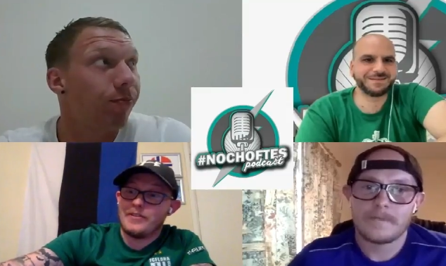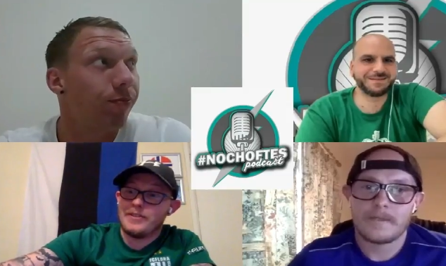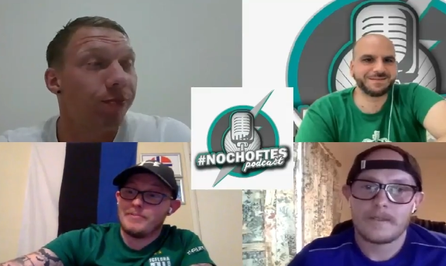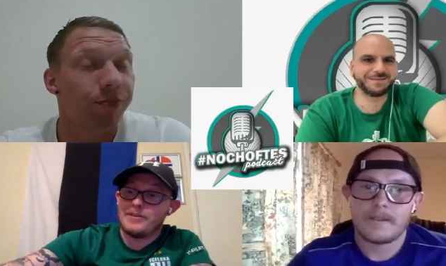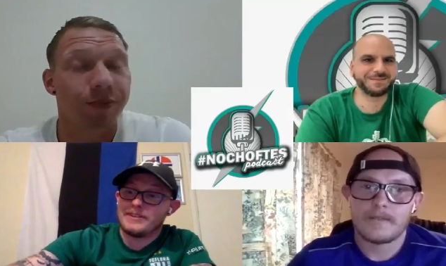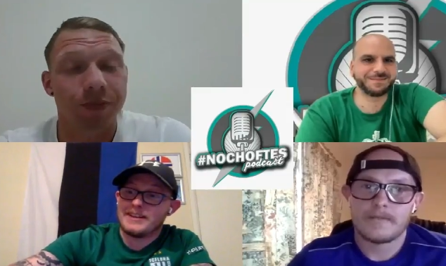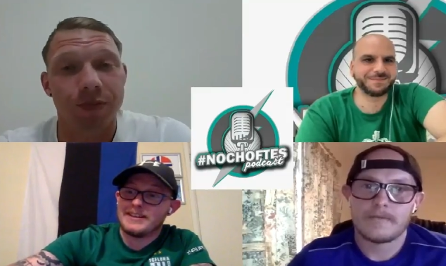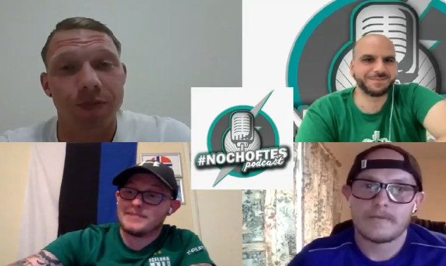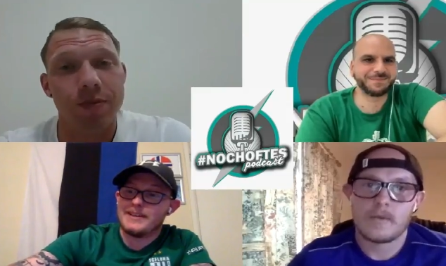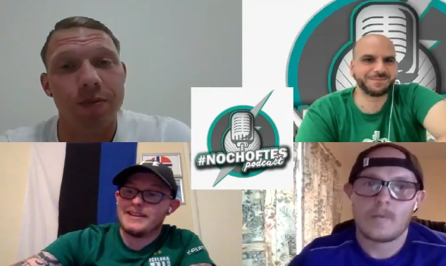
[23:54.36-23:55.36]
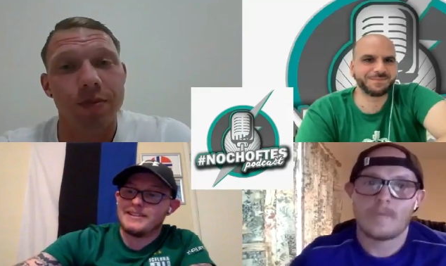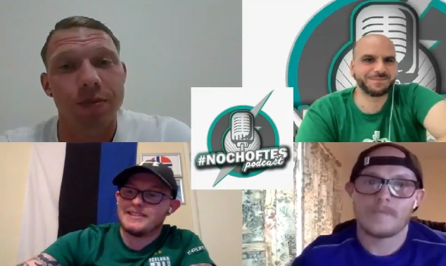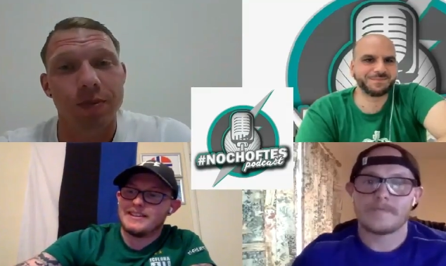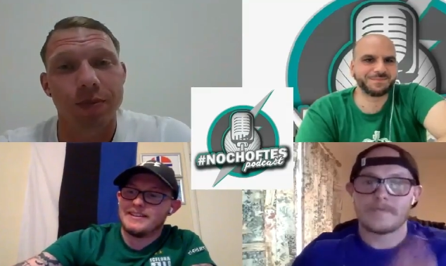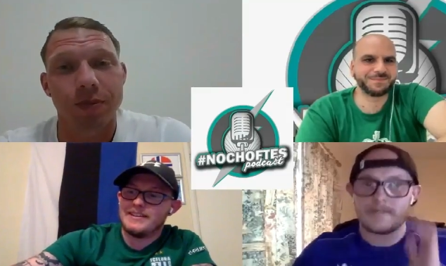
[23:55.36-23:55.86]
Speaker 1: on the podcast page
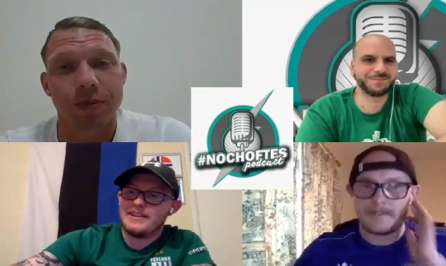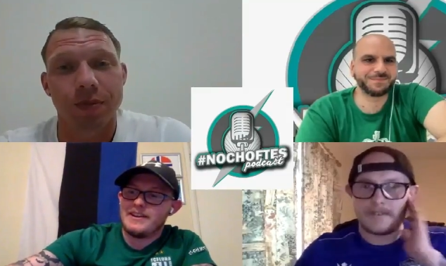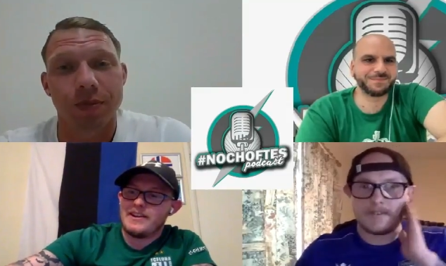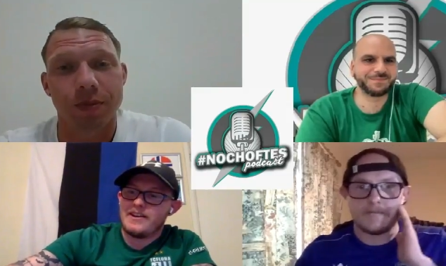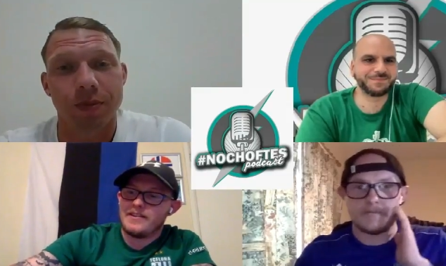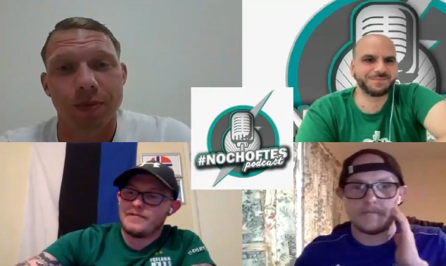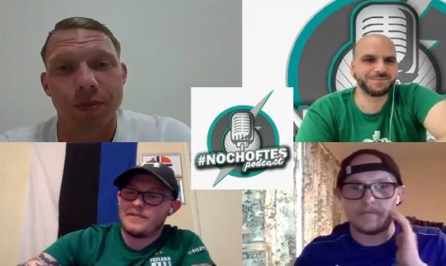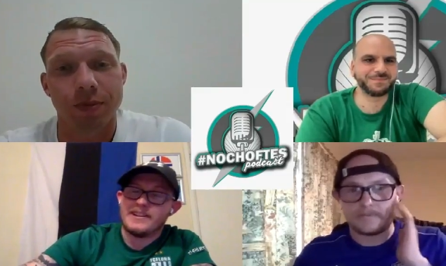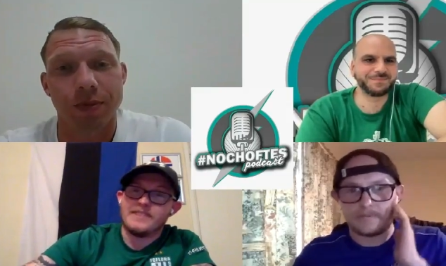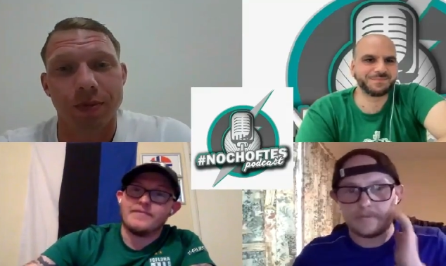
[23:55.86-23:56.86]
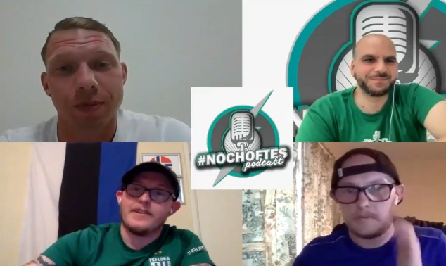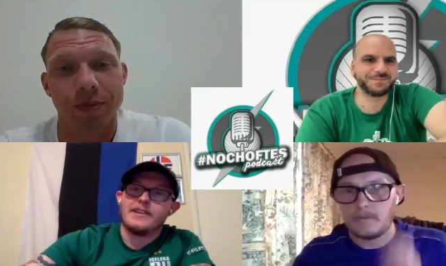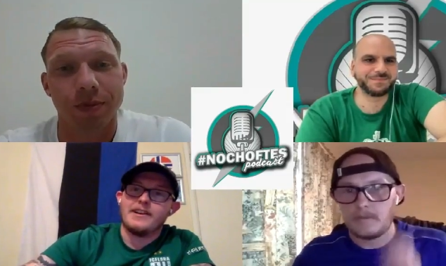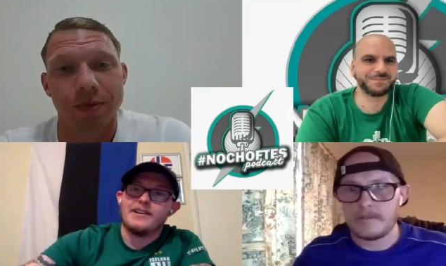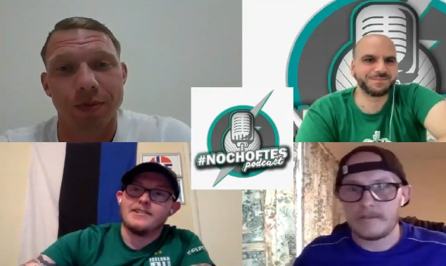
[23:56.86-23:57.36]
saying I find it very
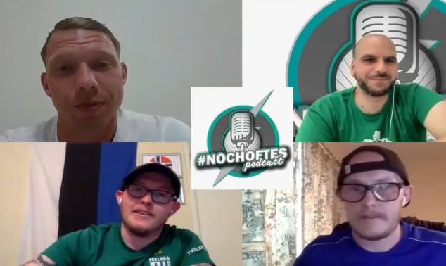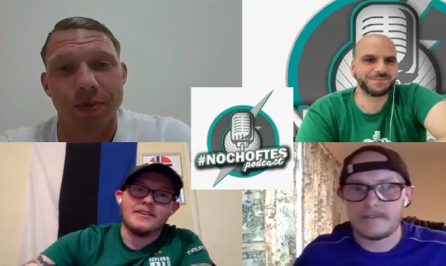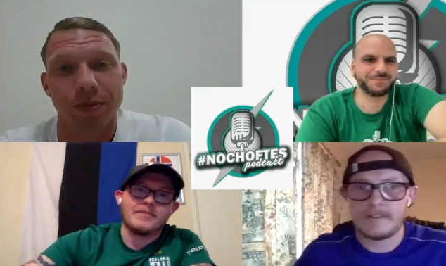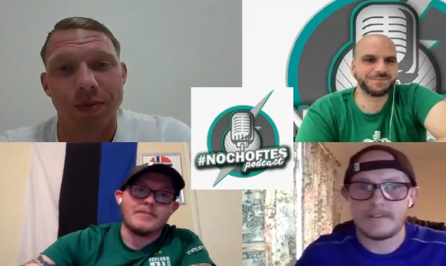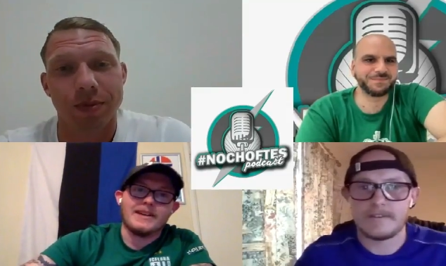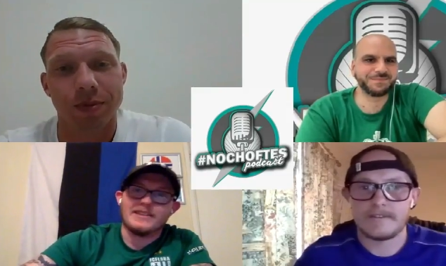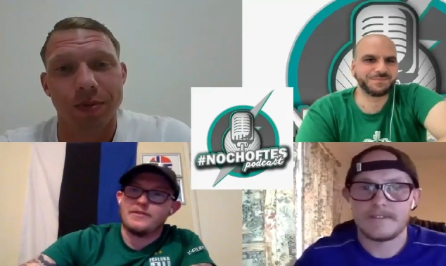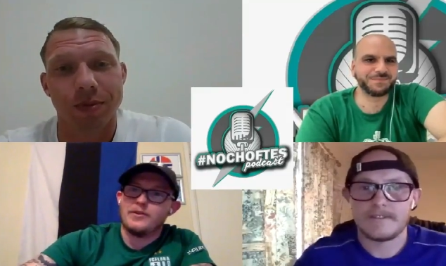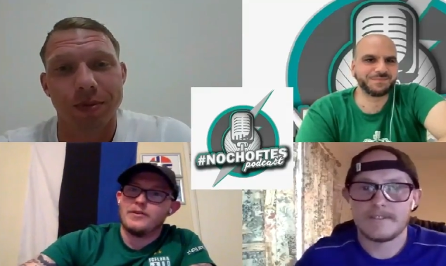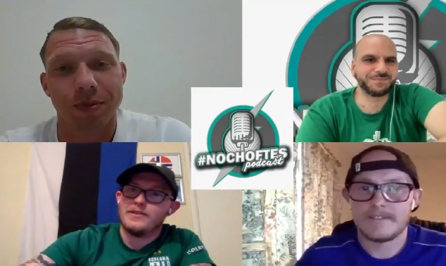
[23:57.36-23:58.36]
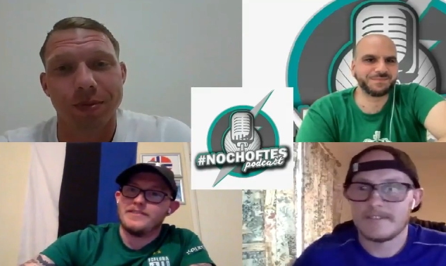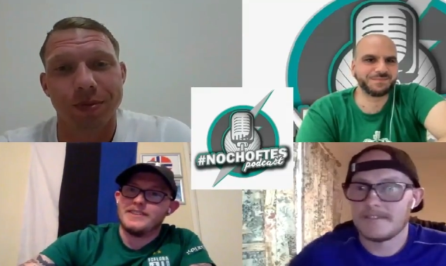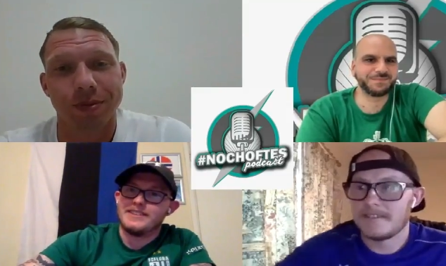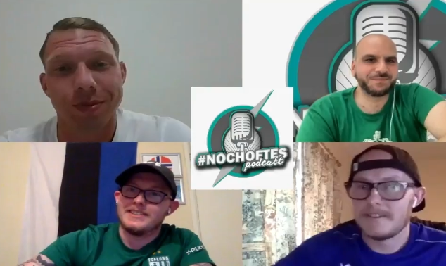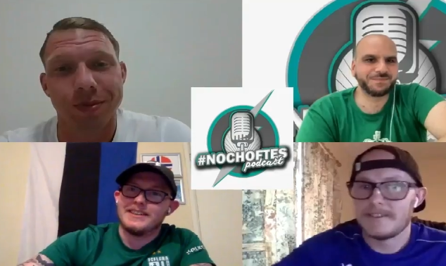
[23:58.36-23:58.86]
hard to look past Flora for
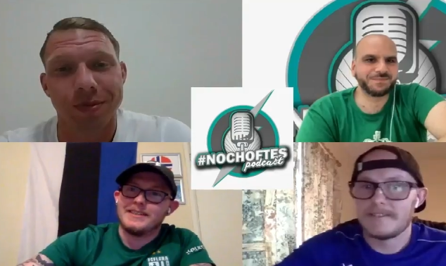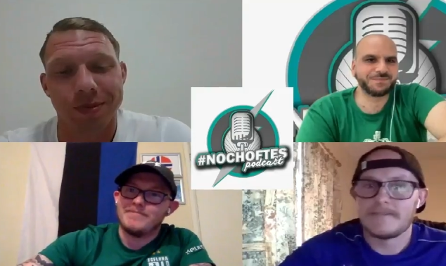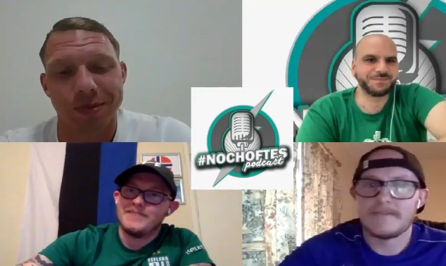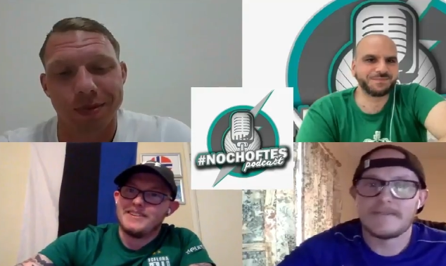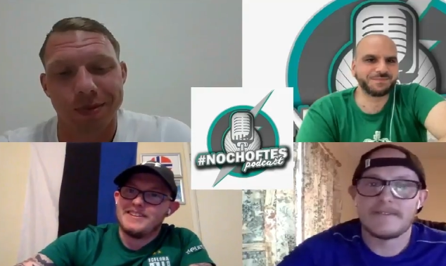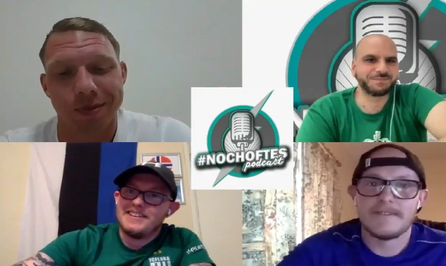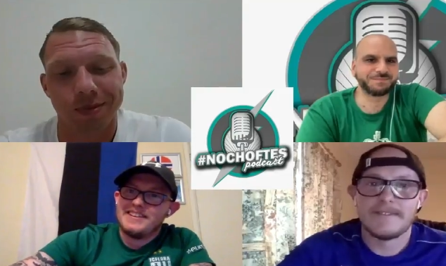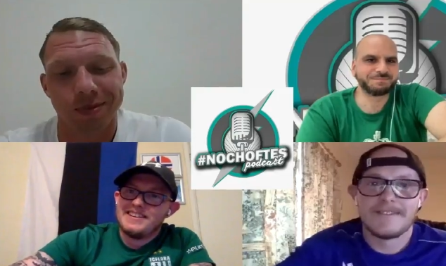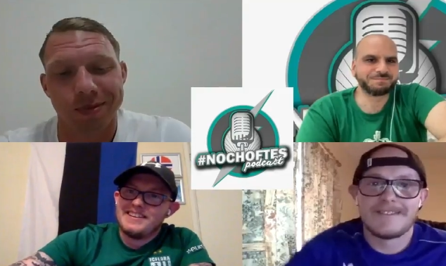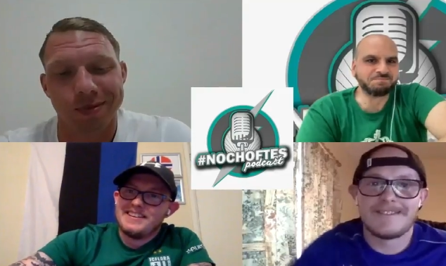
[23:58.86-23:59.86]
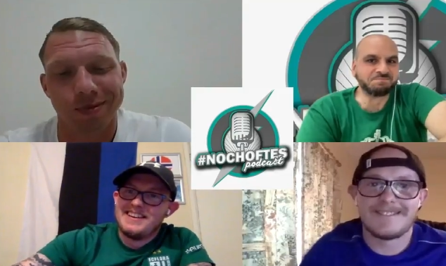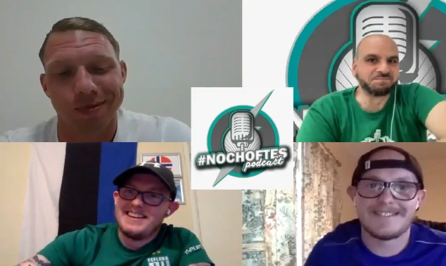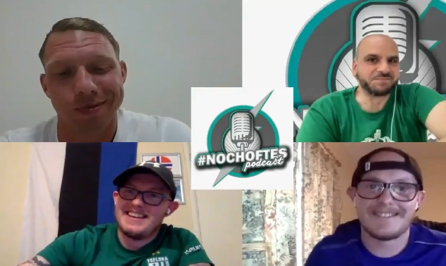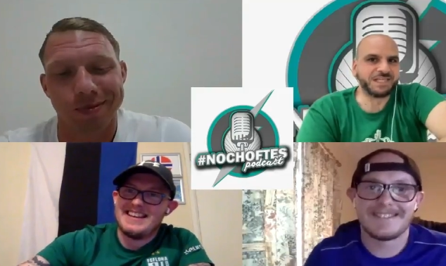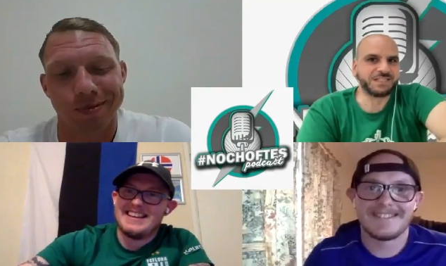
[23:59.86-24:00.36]
this game.
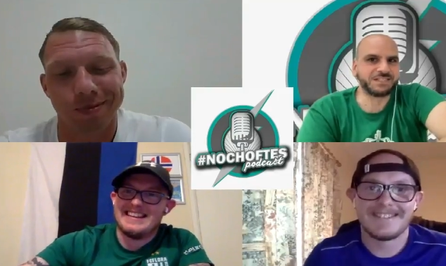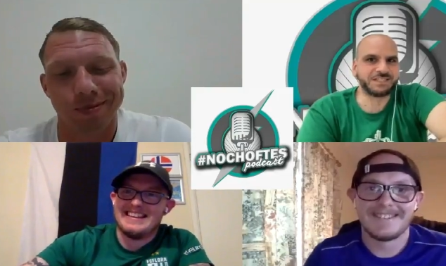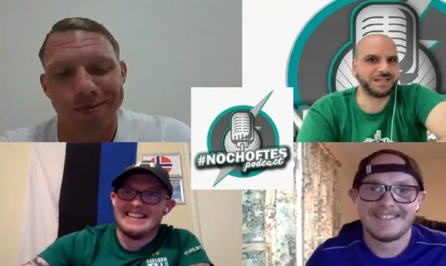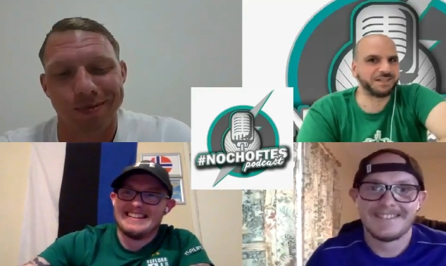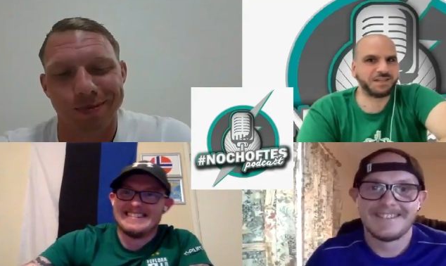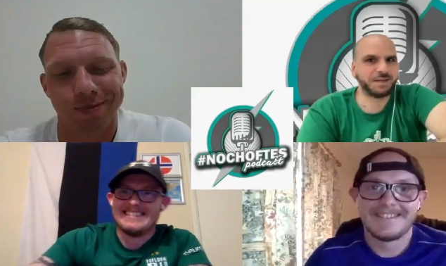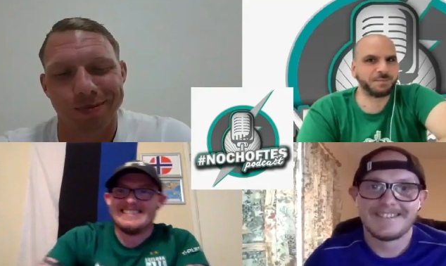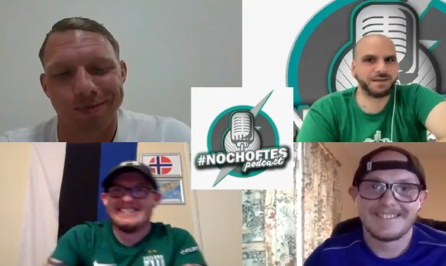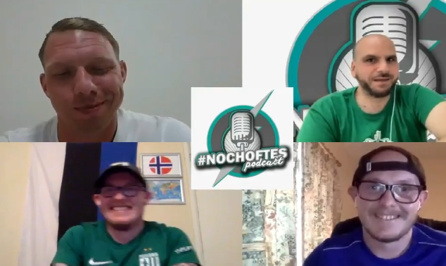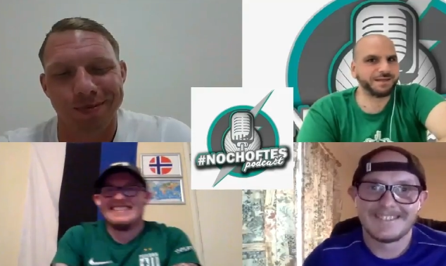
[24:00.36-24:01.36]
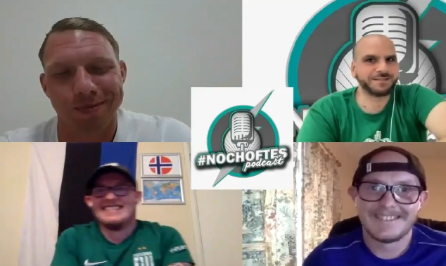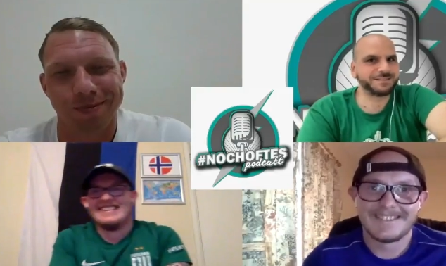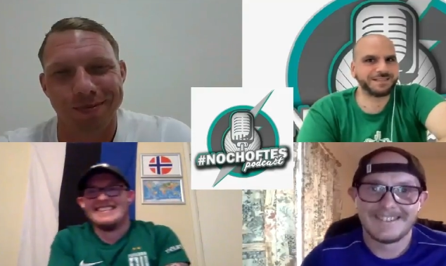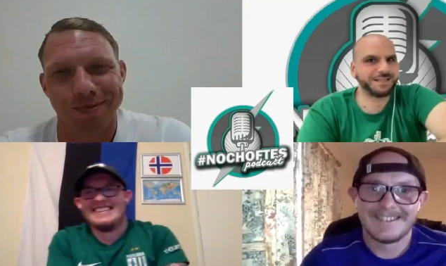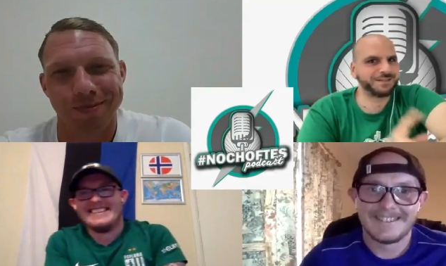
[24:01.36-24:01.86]
Speaker 2: Kiss of death, there, mate.
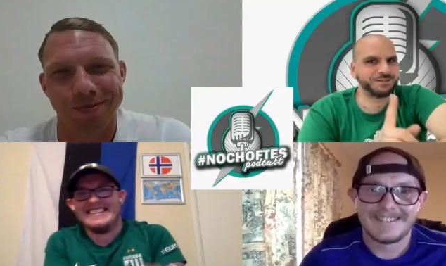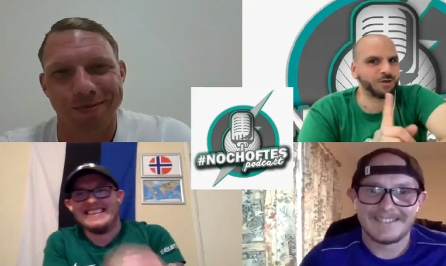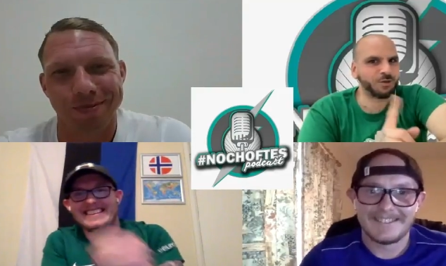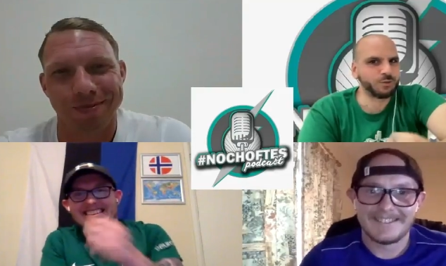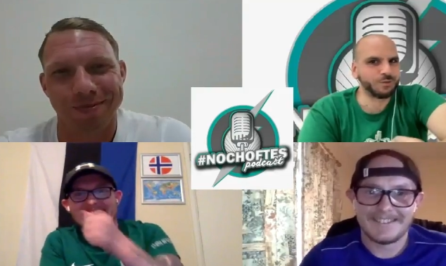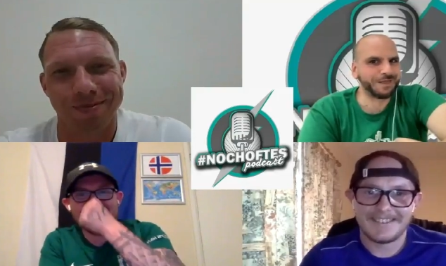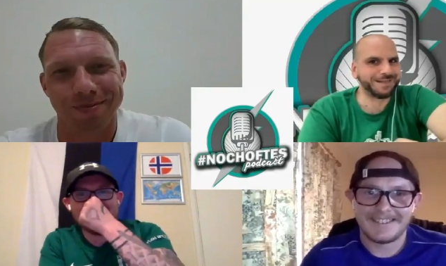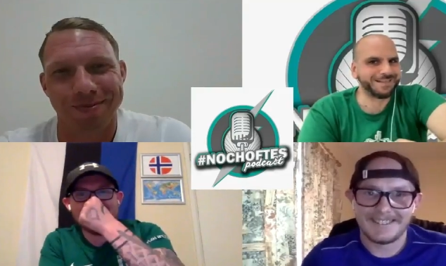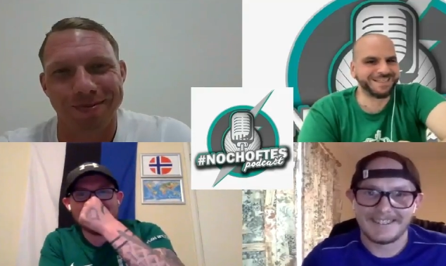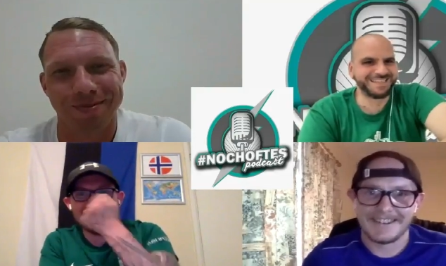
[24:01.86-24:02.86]
Kiss of death. You don't do that.